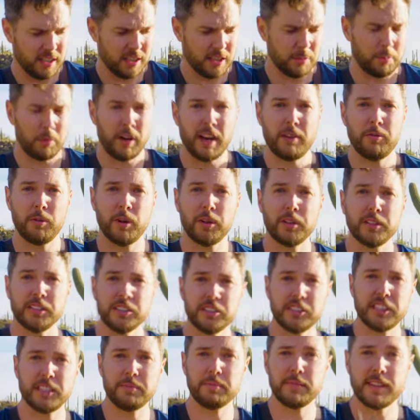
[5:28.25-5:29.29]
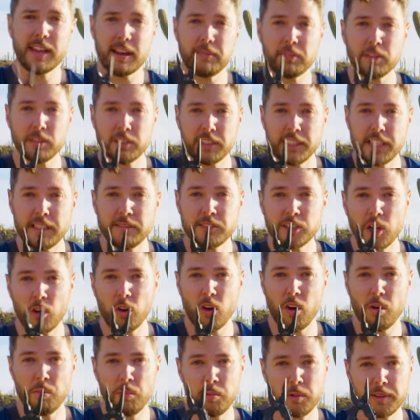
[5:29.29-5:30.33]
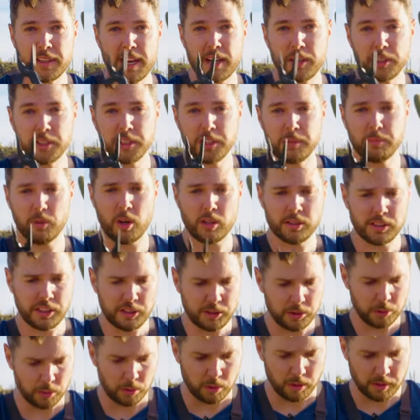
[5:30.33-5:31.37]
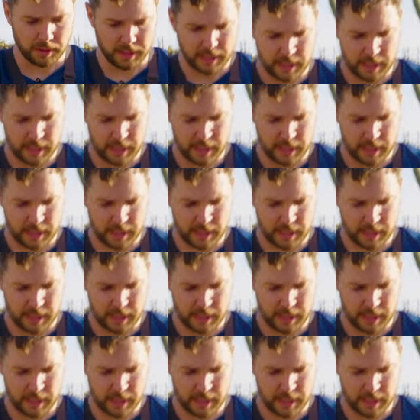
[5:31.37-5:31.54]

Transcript: The Brave Wilderness team never leaves home without a good multi-tool,